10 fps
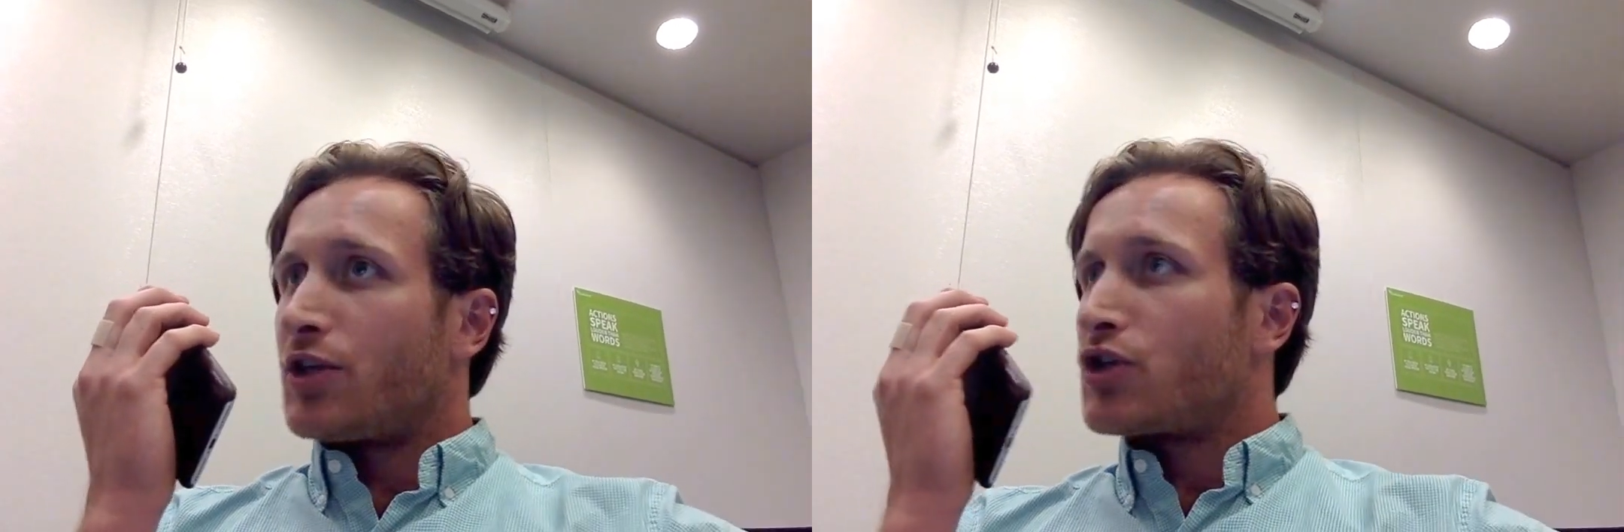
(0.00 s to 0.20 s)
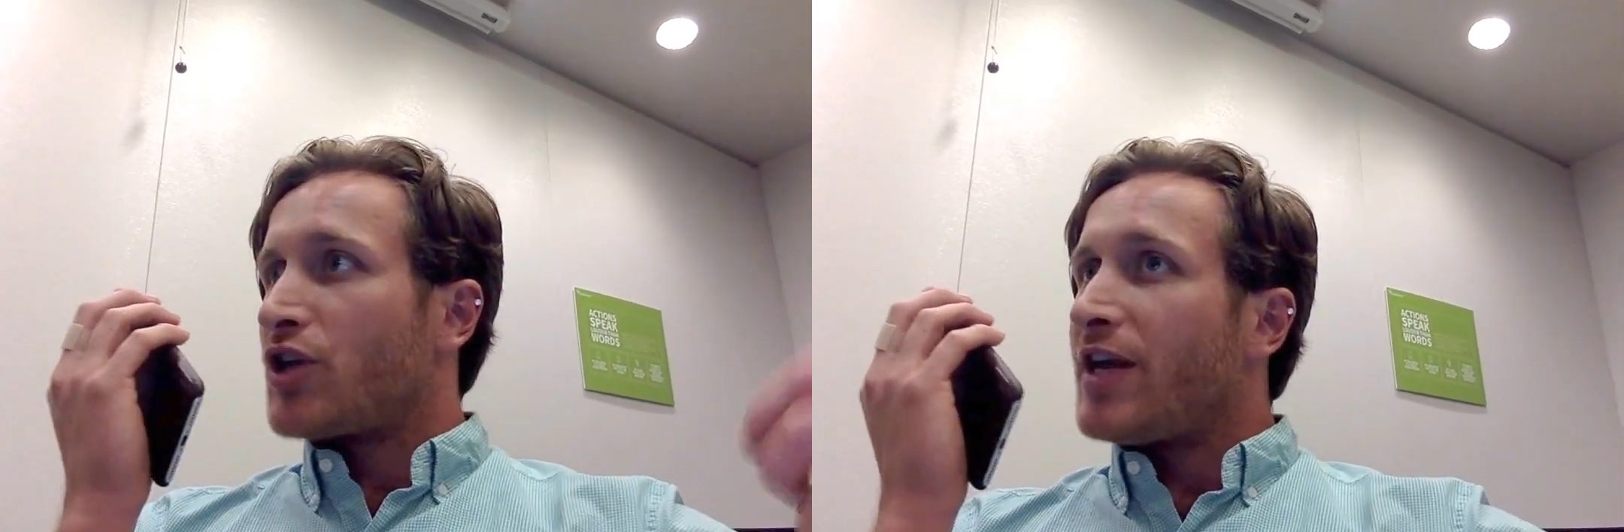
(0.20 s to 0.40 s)

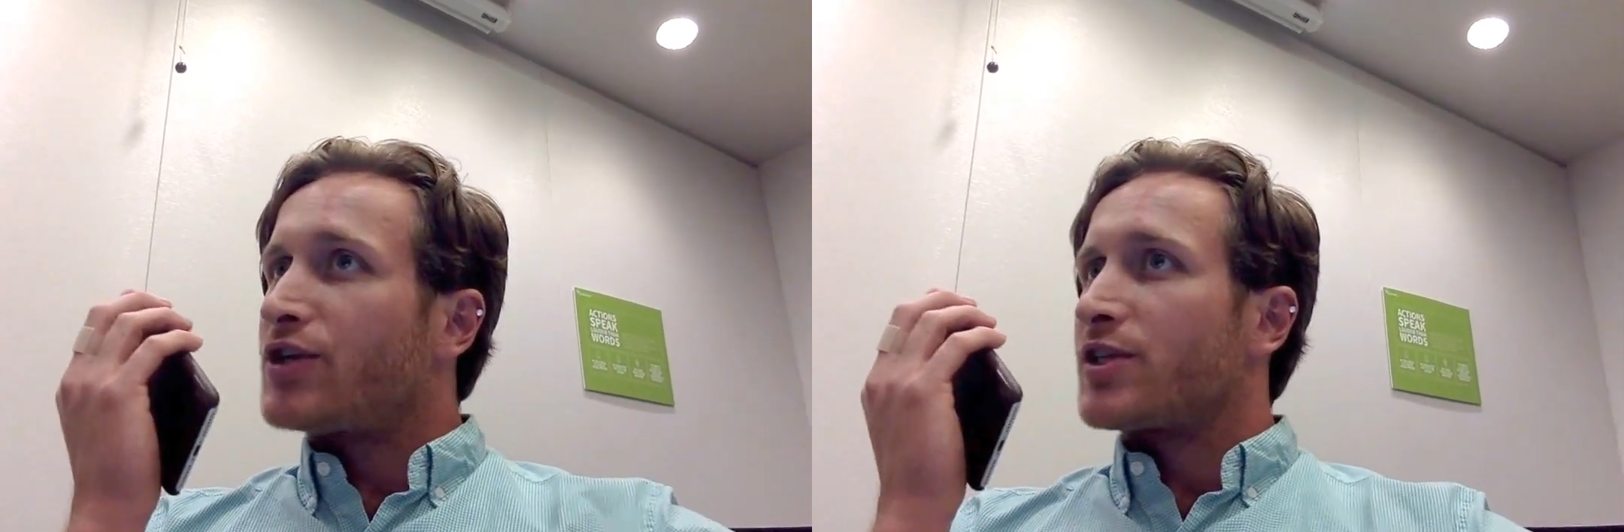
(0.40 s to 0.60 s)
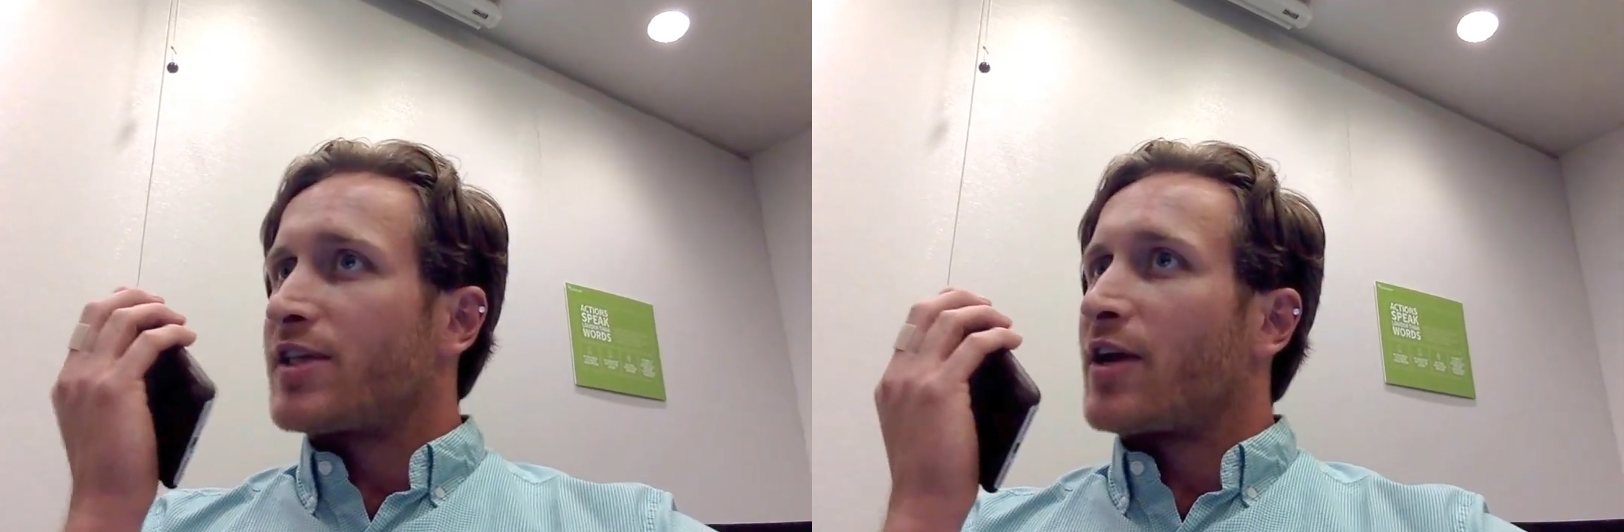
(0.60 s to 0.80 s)
the
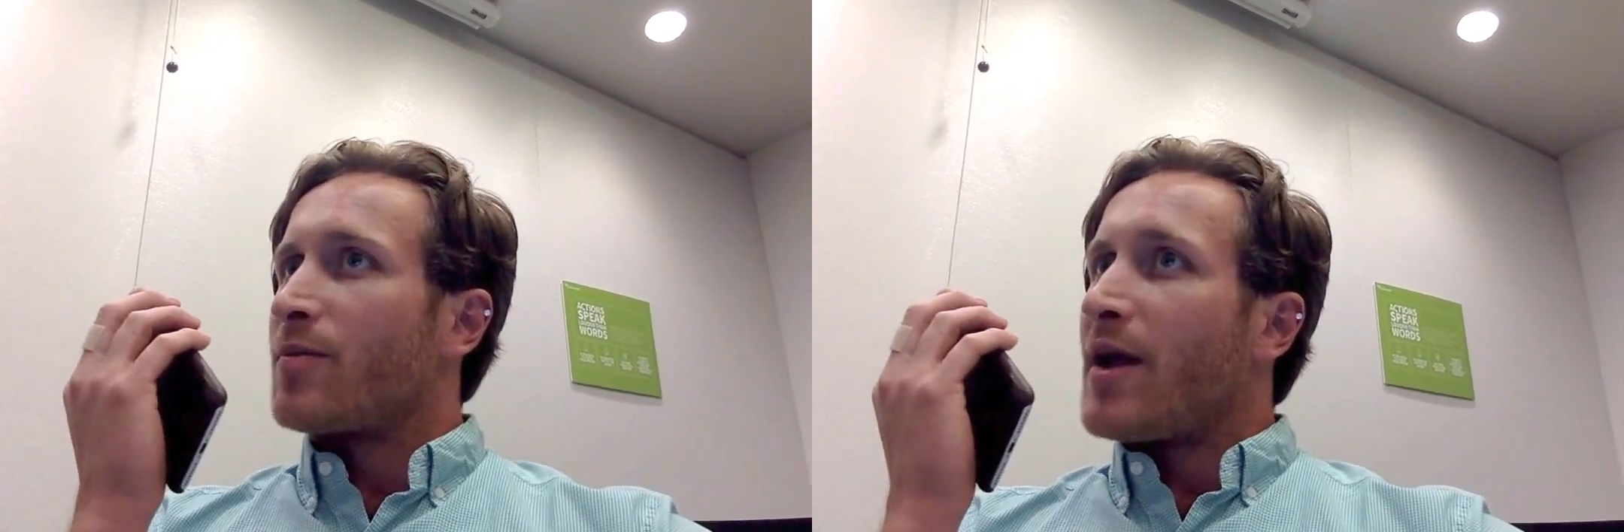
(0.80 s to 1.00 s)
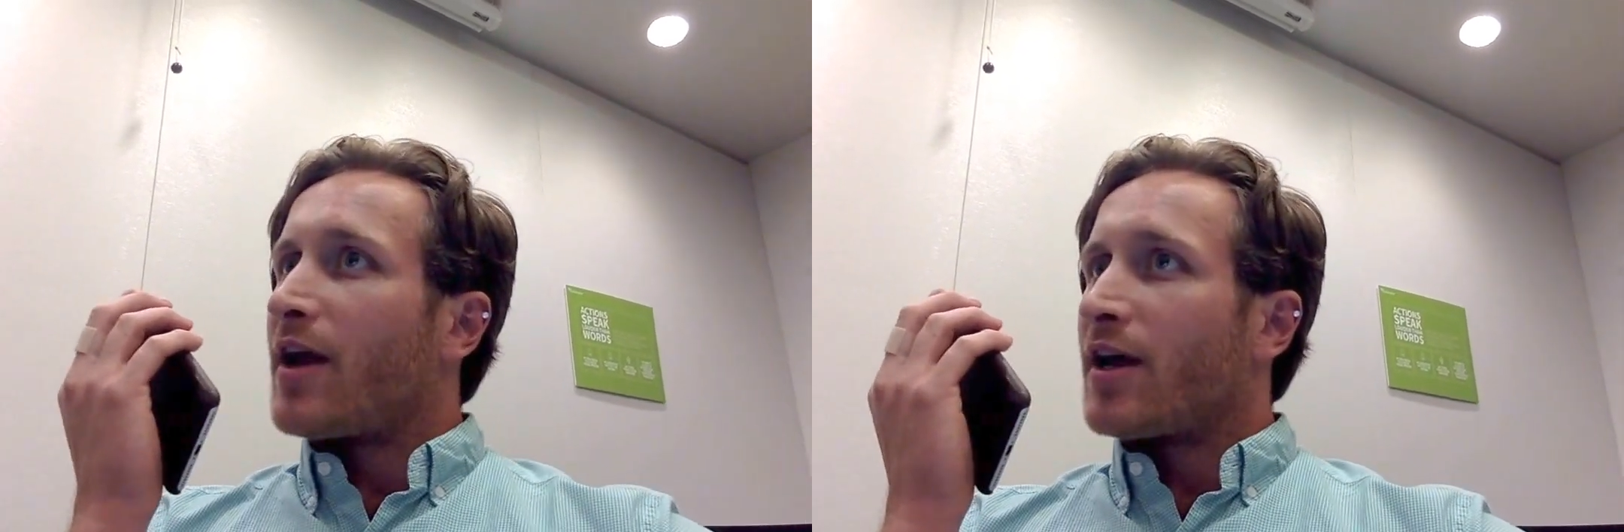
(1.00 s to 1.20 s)
changes that are
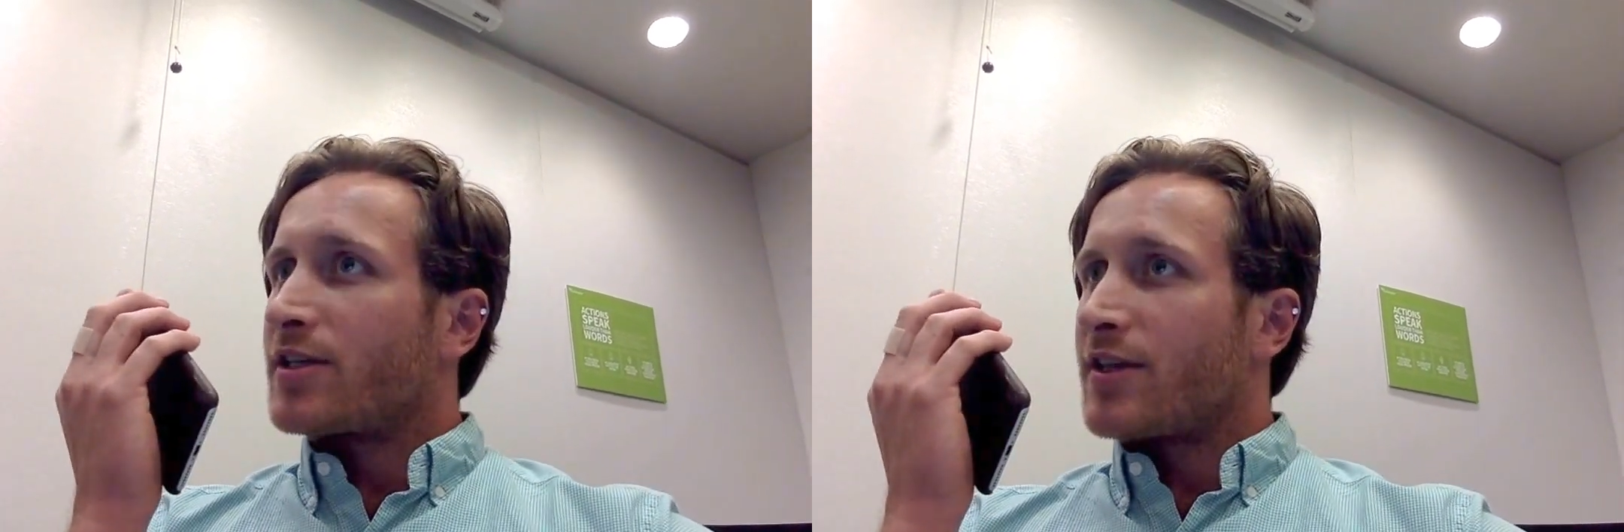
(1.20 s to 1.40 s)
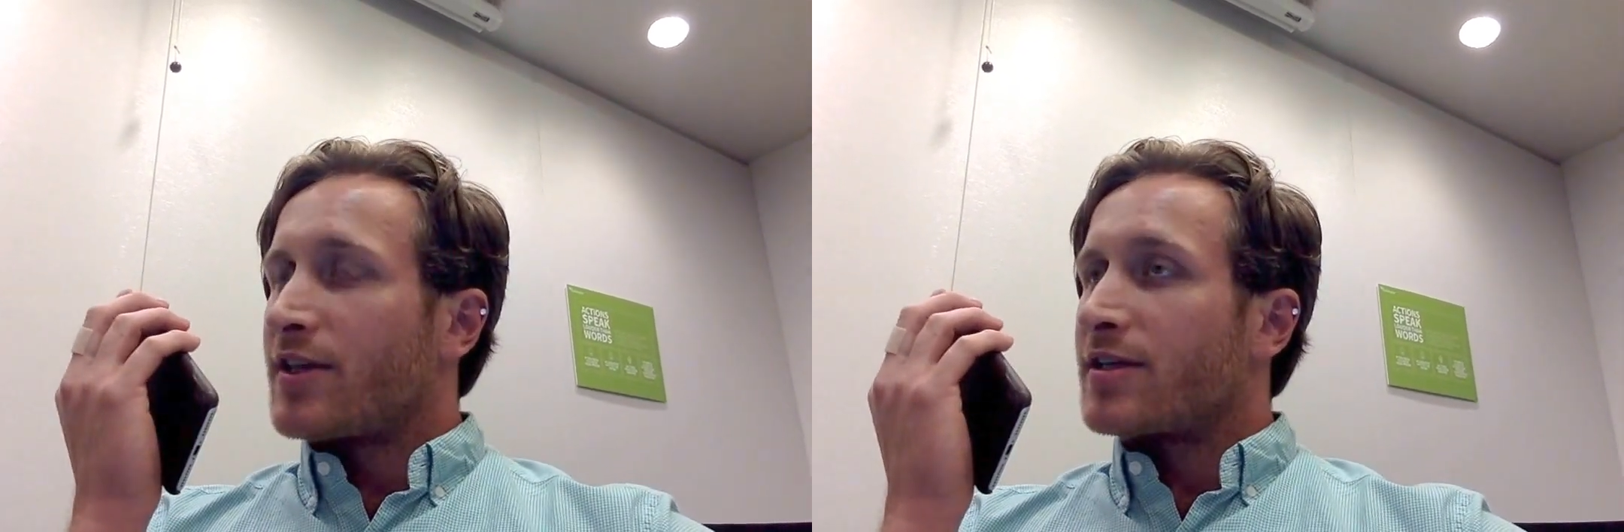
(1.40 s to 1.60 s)
made
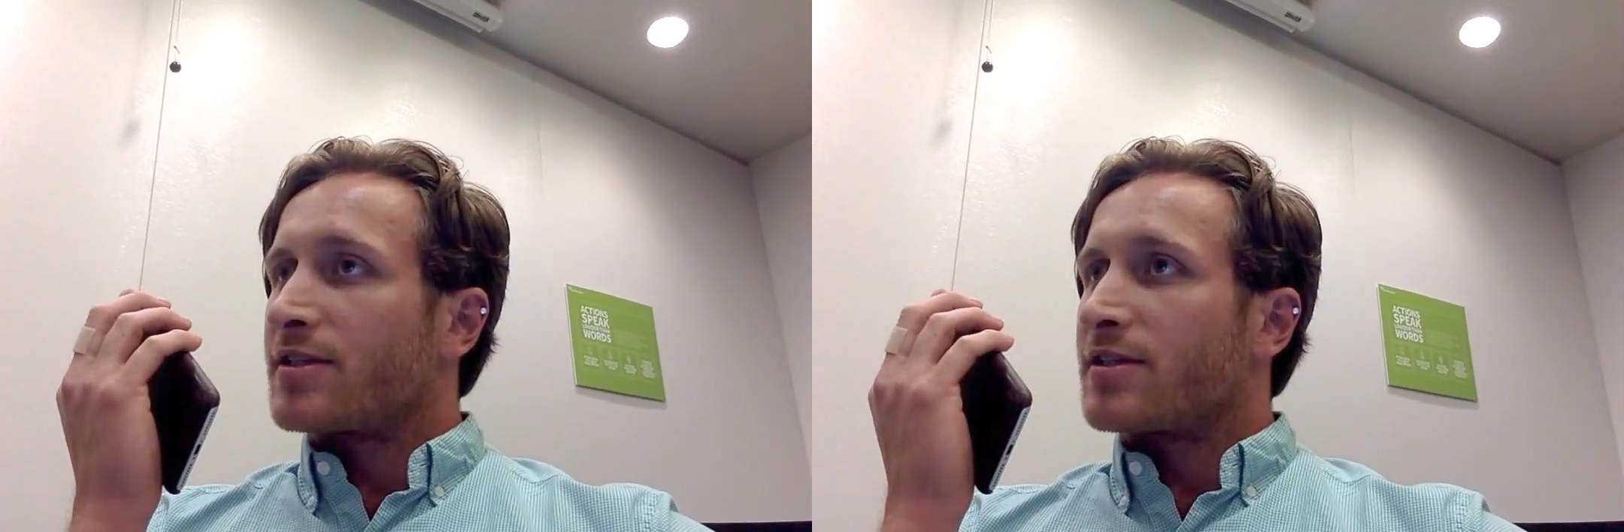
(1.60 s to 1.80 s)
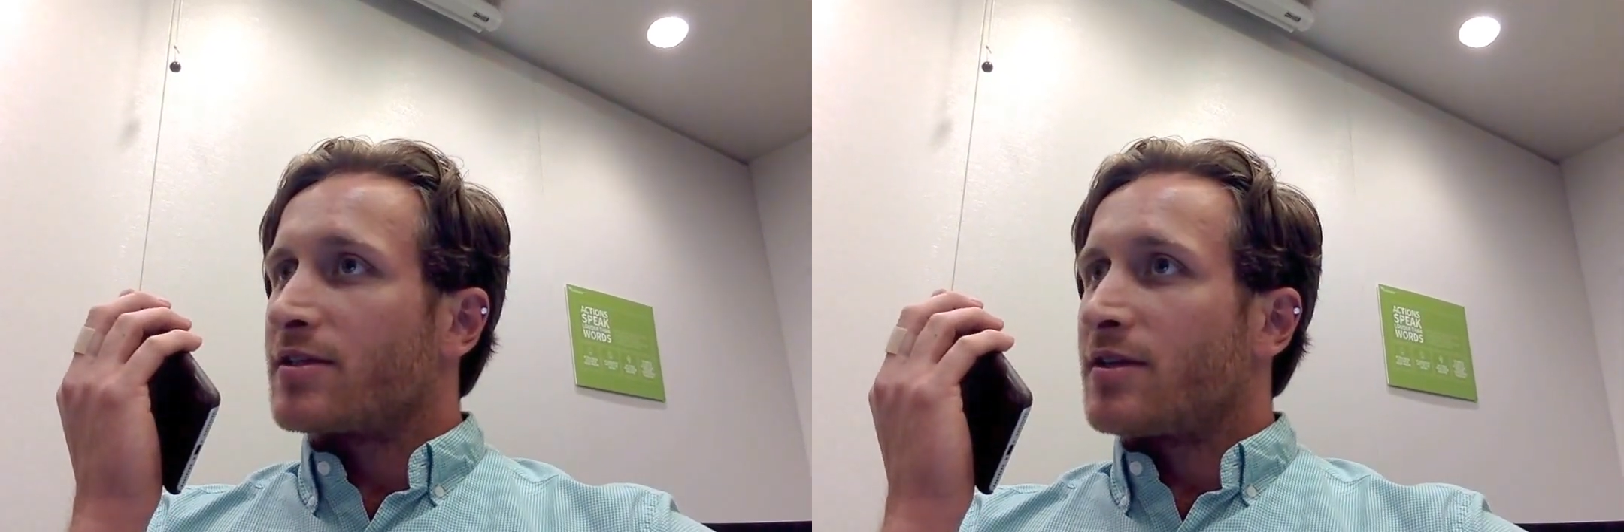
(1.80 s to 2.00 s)
onto
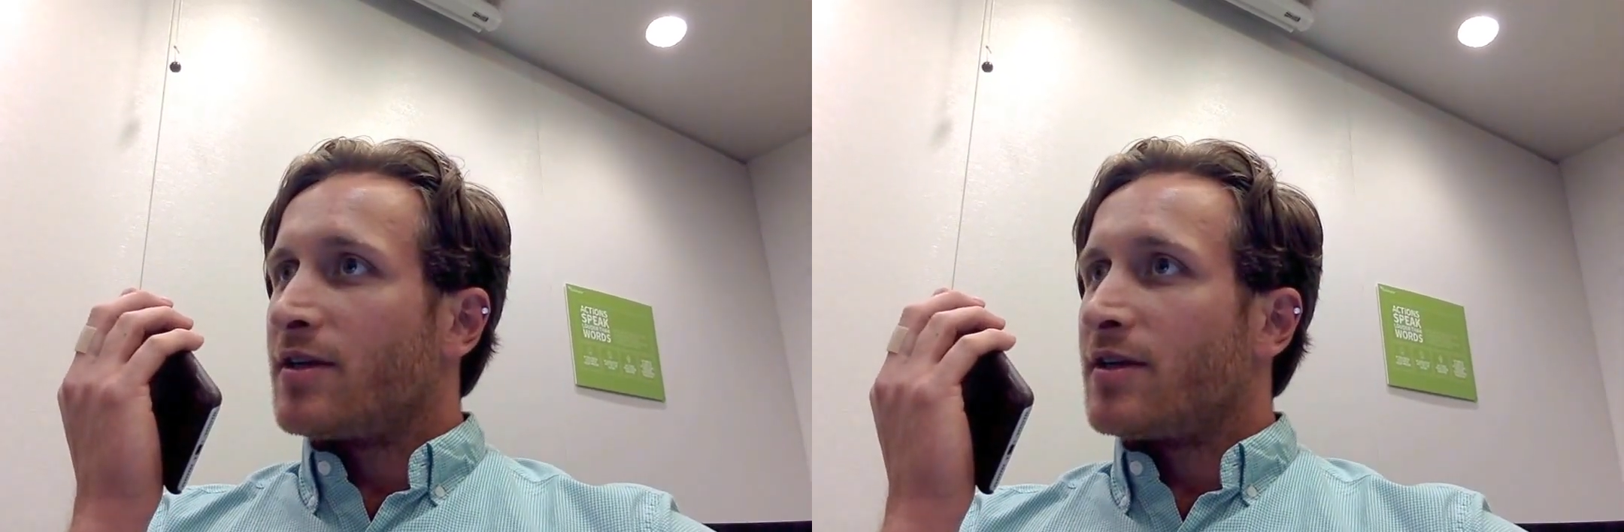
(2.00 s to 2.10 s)
this.